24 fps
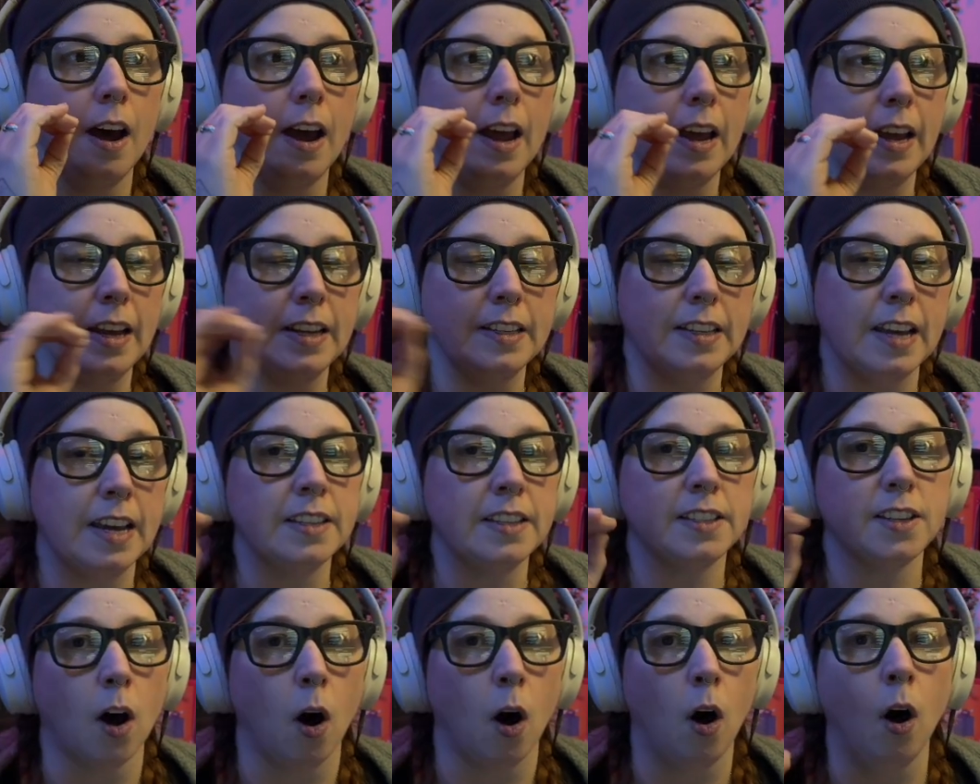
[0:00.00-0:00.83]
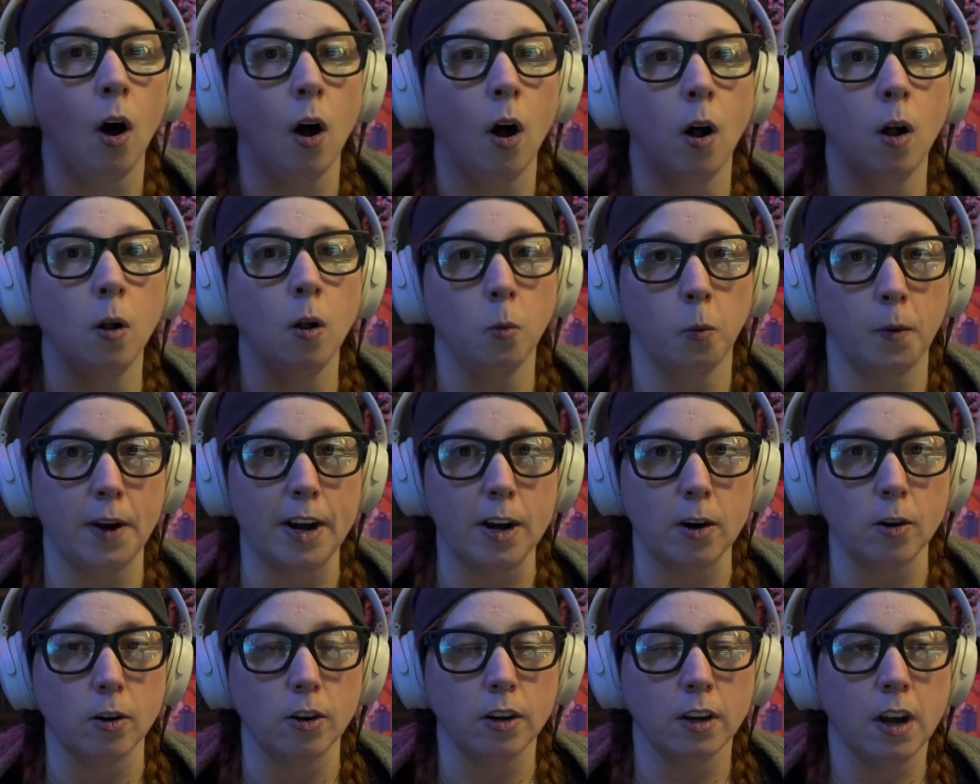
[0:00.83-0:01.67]
It's all
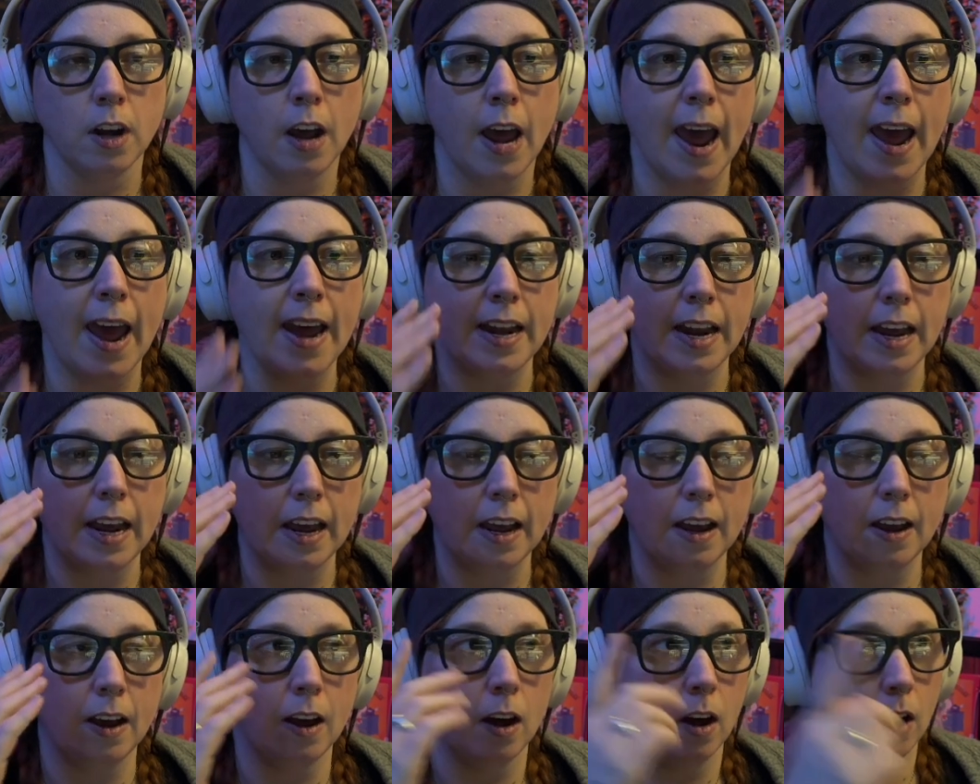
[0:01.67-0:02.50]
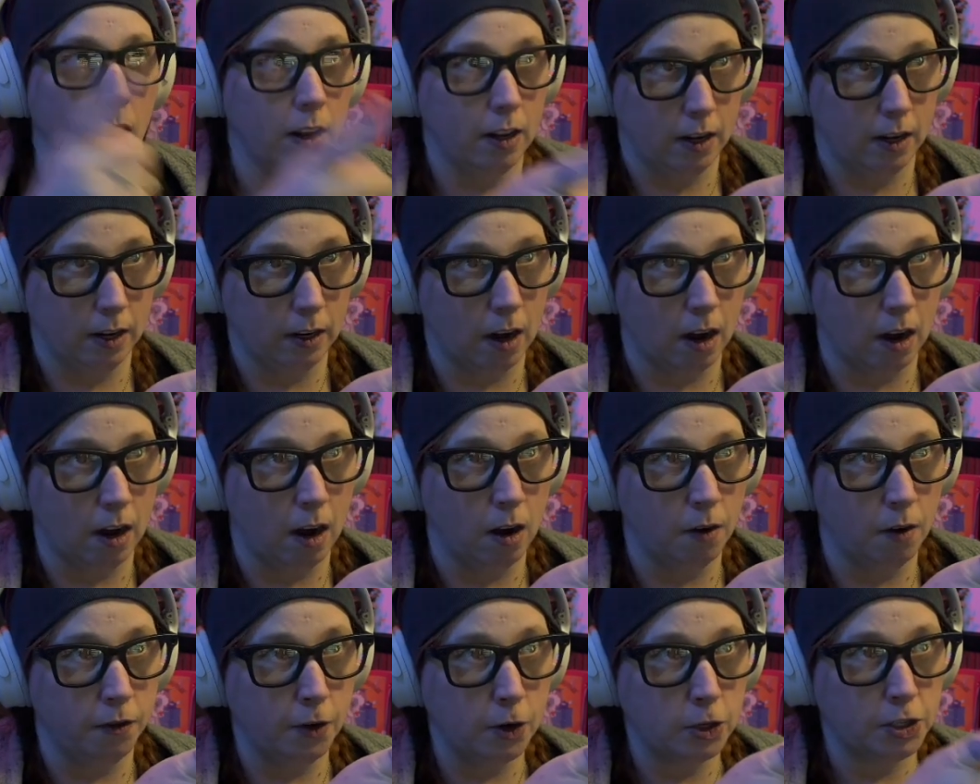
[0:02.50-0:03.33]
weird. And
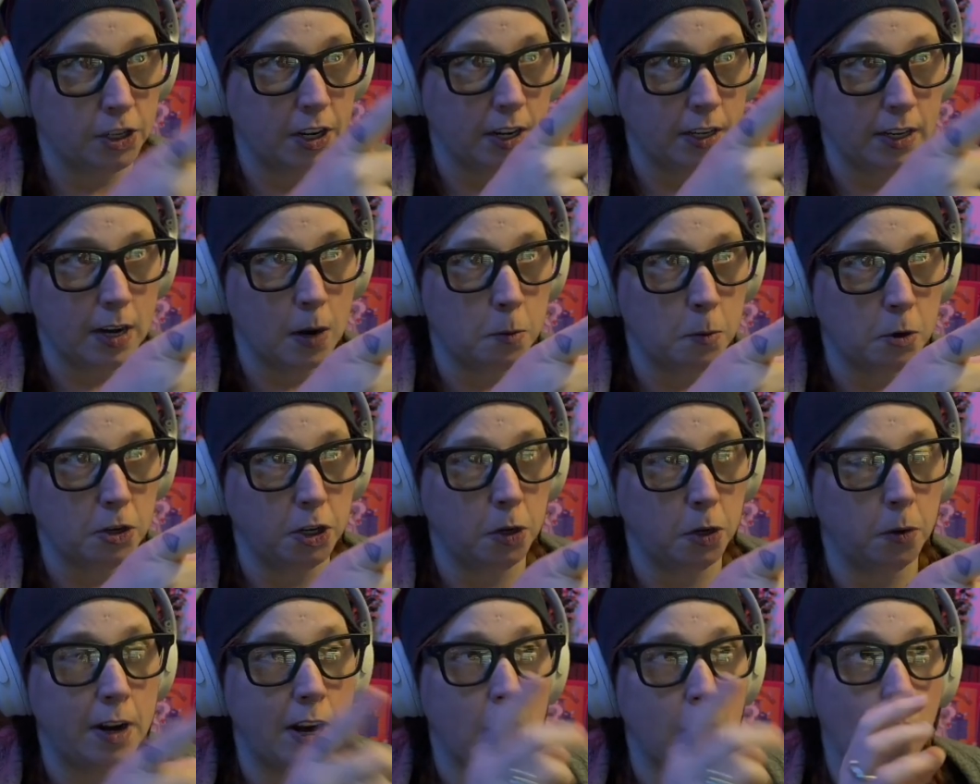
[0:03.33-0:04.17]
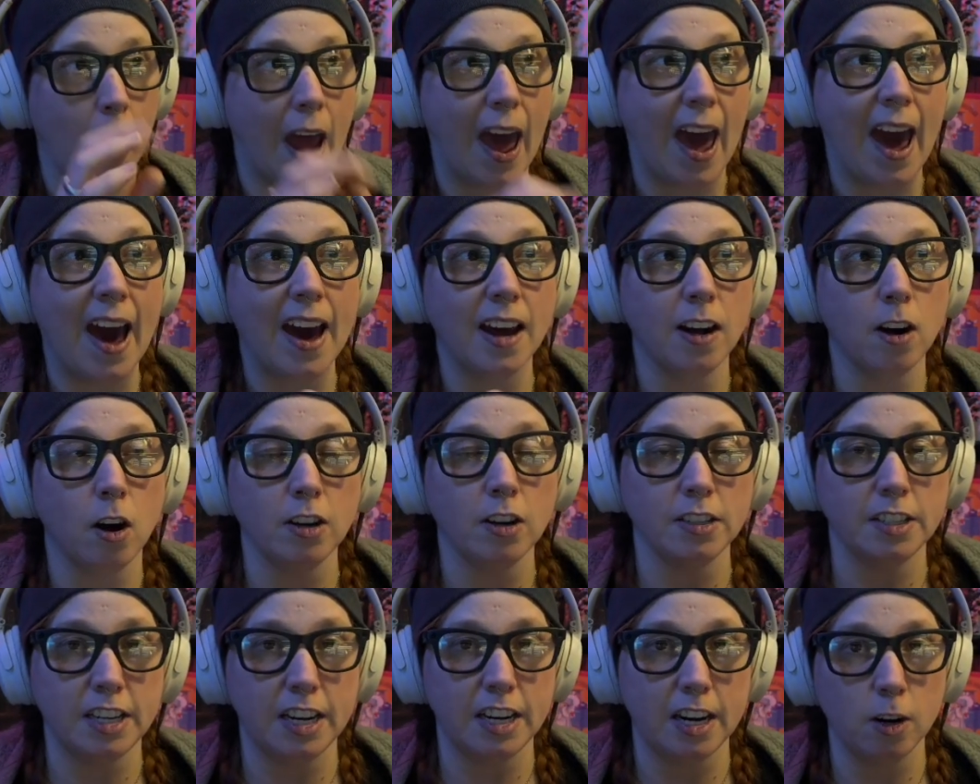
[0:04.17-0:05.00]
over to number 2 here,
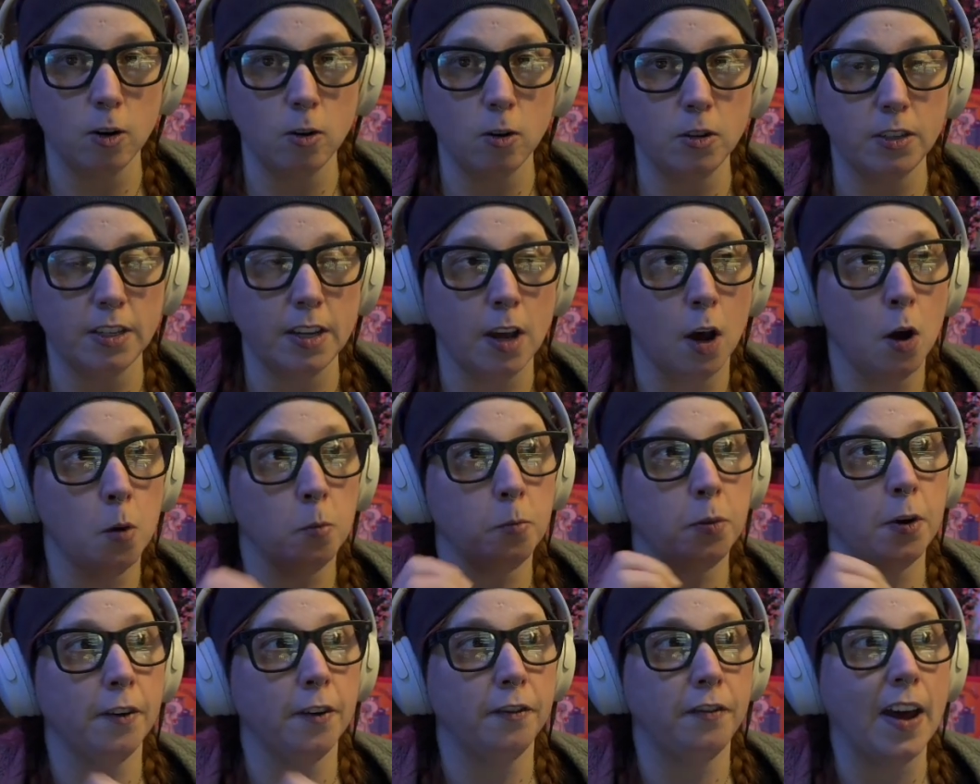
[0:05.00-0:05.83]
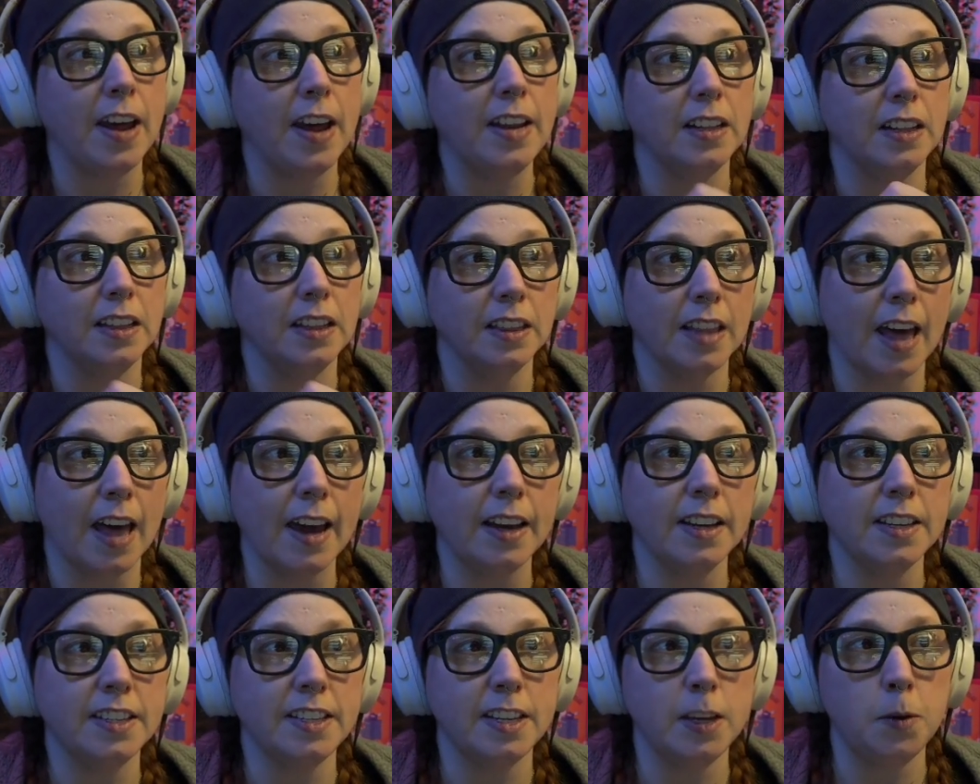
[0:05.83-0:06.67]
add-on tiers prevent
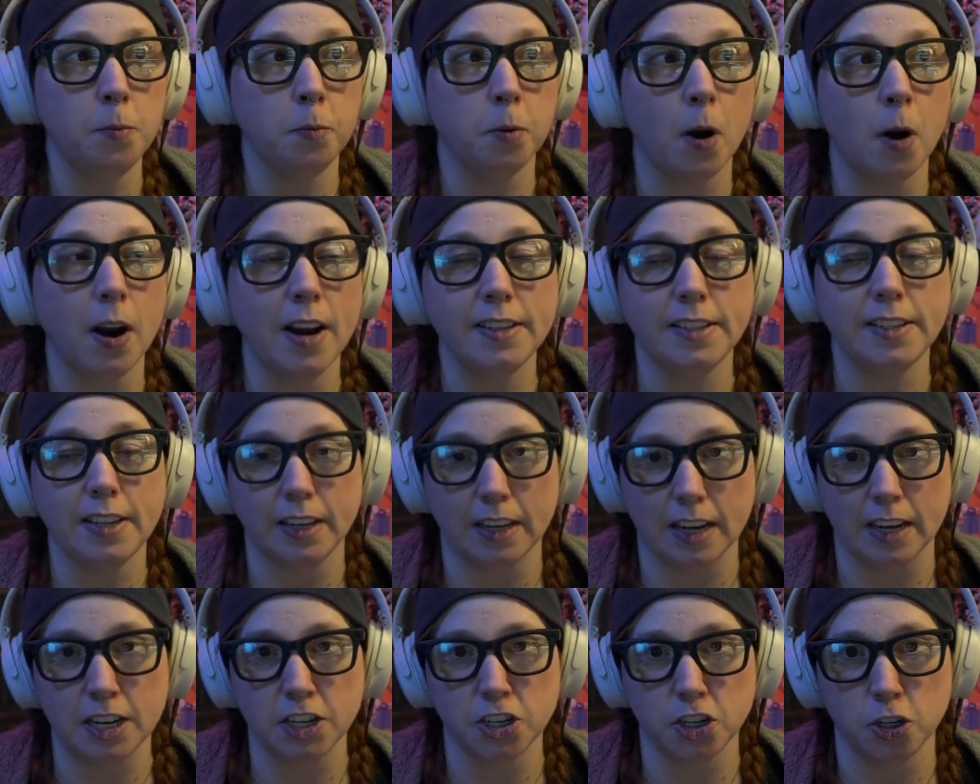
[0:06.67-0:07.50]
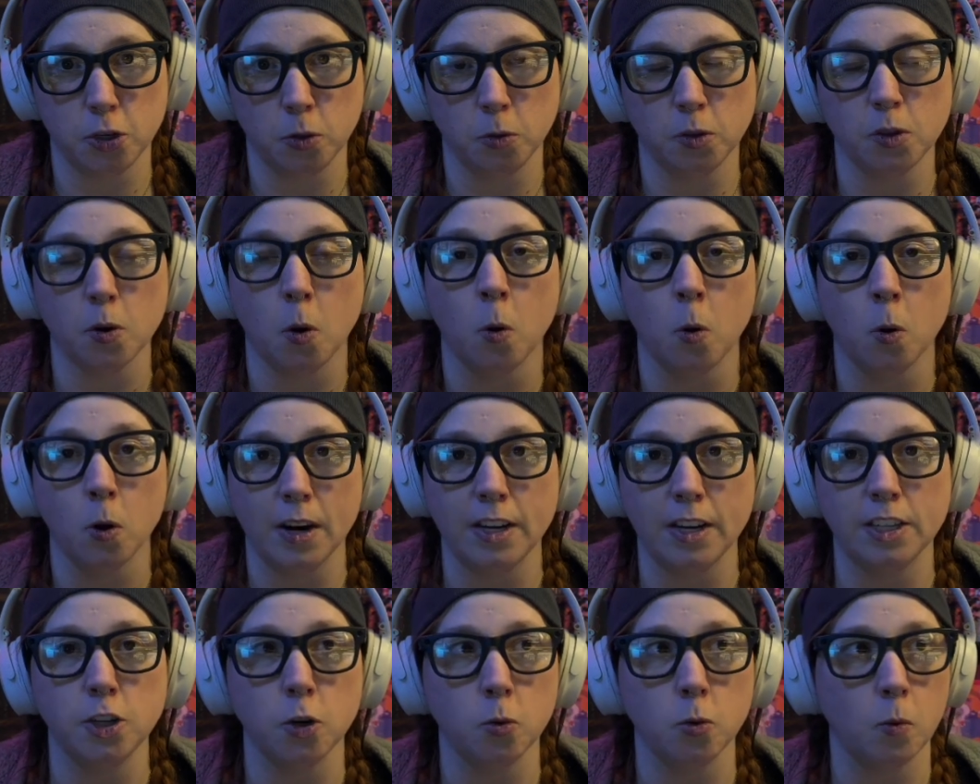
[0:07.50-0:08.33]
legacy pricing issues or
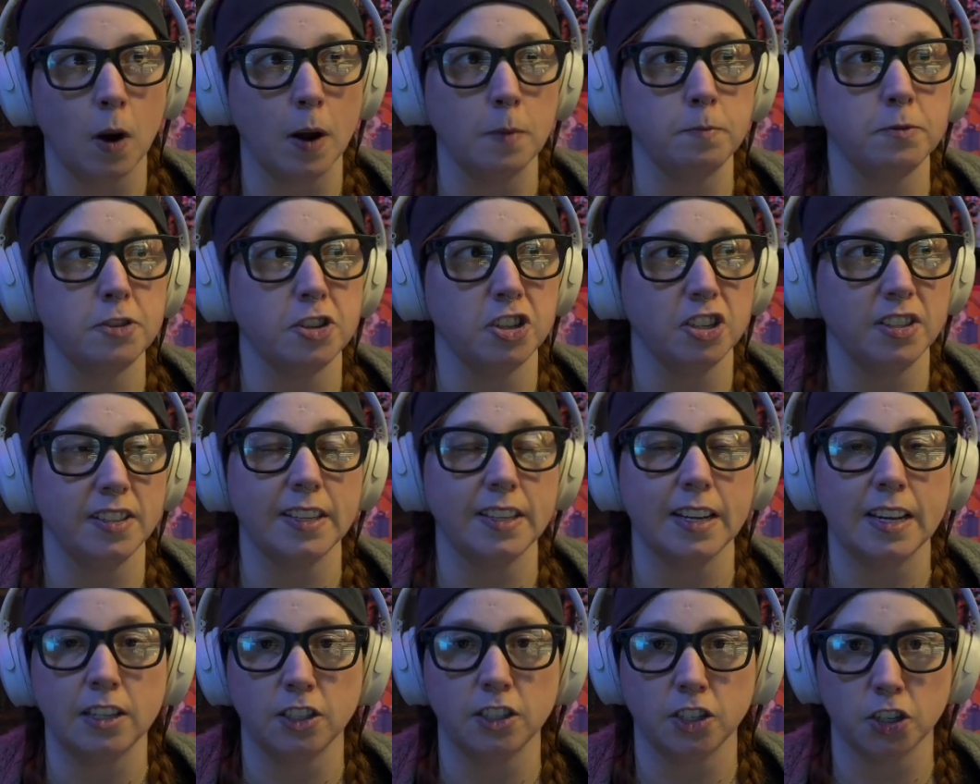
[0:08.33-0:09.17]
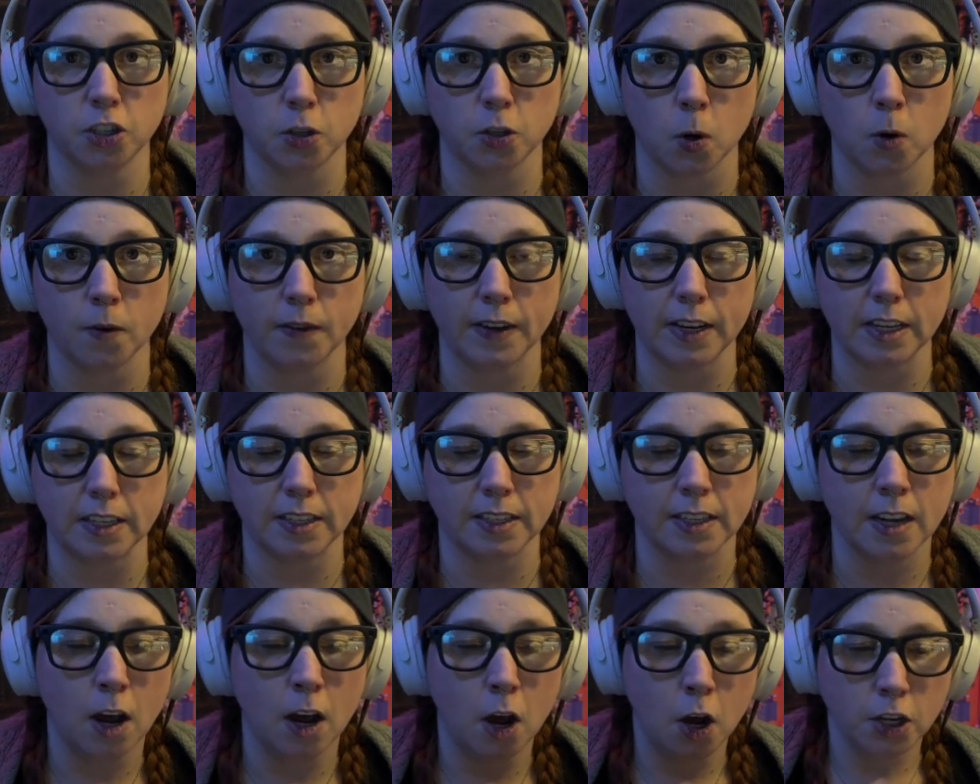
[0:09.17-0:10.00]
interruptions in
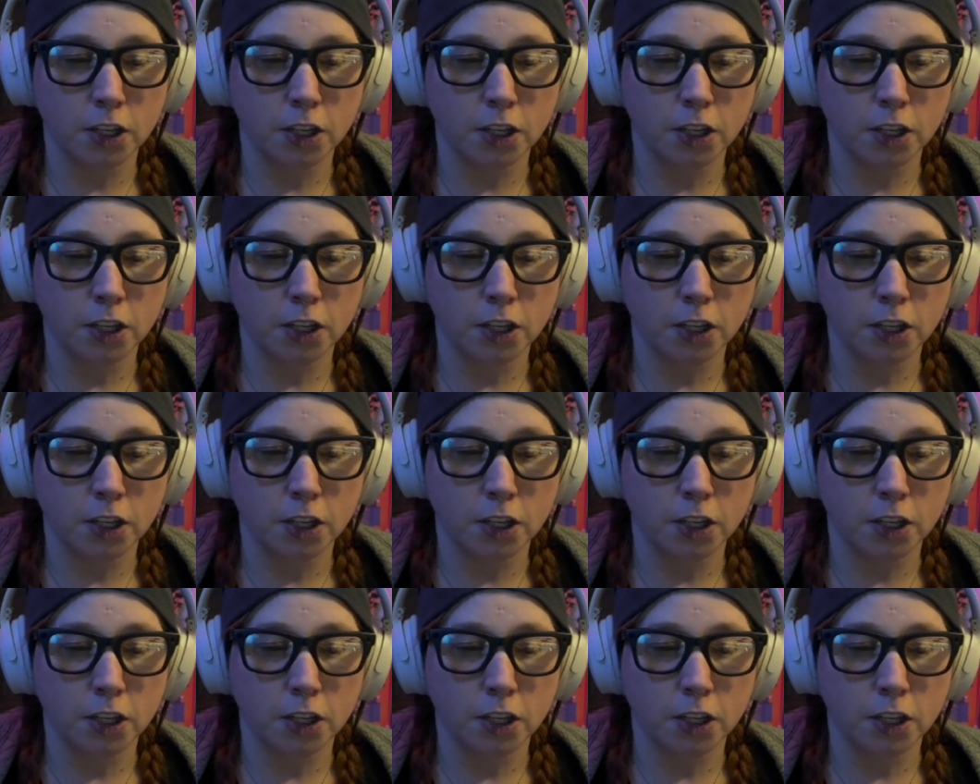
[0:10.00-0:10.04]
service.